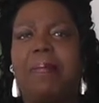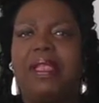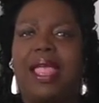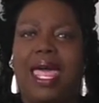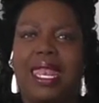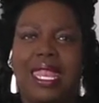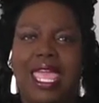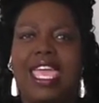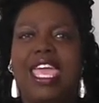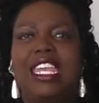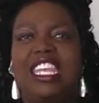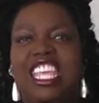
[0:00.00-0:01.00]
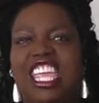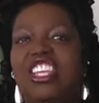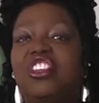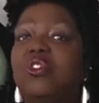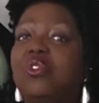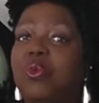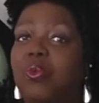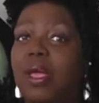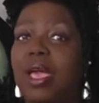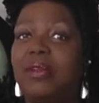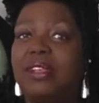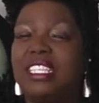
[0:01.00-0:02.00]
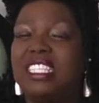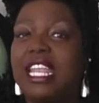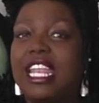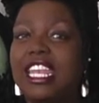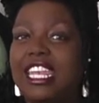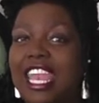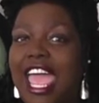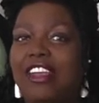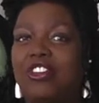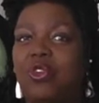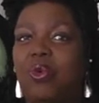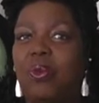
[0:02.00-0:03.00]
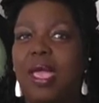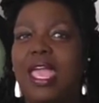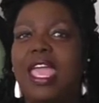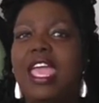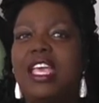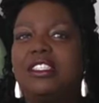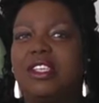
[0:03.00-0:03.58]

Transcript: a lot of that to get you to wellness in a natural way.